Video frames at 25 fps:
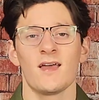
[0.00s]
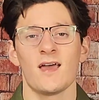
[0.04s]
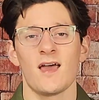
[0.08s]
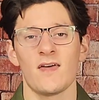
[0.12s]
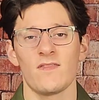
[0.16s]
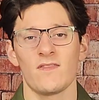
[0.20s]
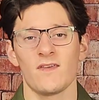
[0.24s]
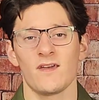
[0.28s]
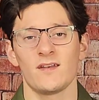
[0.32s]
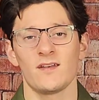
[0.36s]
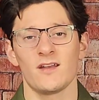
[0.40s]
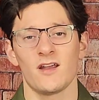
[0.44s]

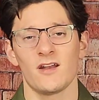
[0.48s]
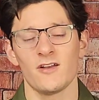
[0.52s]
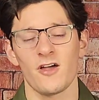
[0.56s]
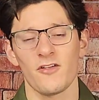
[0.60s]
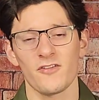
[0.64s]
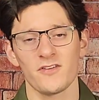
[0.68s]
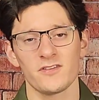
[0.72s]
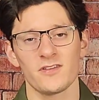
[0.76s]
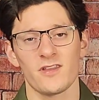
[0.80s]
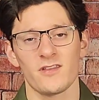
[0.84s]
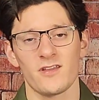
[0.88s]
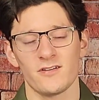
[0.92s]
And then
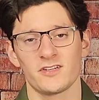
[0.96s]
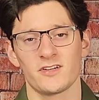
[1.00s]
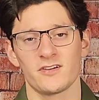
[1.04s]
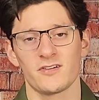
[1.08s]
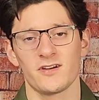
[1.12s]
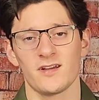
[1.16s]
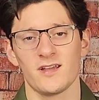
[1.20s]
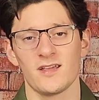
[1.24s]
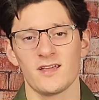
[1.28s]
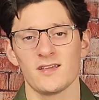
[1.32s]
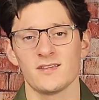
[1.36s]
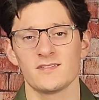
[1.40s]
another thing to
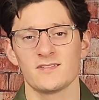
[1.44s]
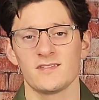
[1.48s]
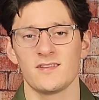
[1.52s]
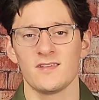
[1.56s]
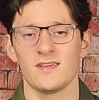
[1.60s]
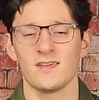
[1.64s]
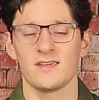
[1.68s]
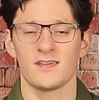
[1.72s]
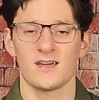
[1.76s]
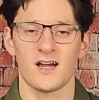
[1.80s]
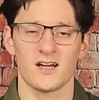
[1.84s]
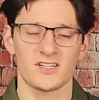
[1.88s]
consider is
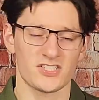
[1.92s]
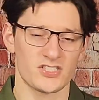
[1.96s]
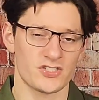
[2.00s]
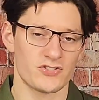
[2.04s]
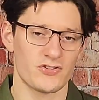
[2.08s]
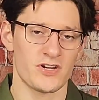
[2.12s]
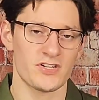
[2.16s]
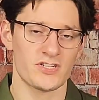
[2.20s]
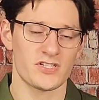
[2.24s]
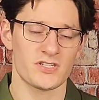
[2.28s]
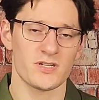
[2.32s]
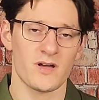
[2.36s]
the
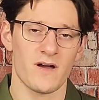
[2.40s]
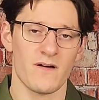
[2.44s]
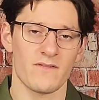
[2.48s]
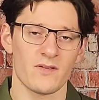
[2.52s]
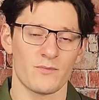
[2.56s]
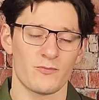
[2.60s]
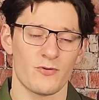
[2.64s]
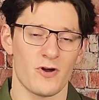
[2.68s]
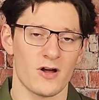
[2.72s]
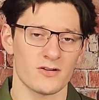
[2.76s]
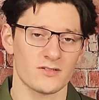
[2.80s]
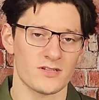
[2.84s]
concentration of
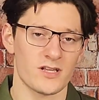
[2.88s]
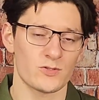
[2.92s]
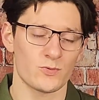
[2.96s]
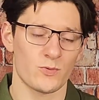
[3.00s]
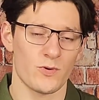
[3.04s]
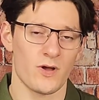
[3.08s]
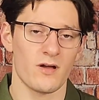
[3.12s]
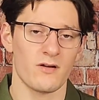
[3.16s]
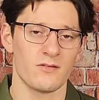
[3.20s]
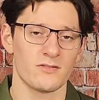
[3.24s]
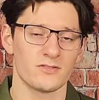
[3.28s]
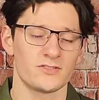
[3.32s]
the product as
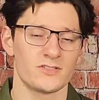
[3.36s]
well.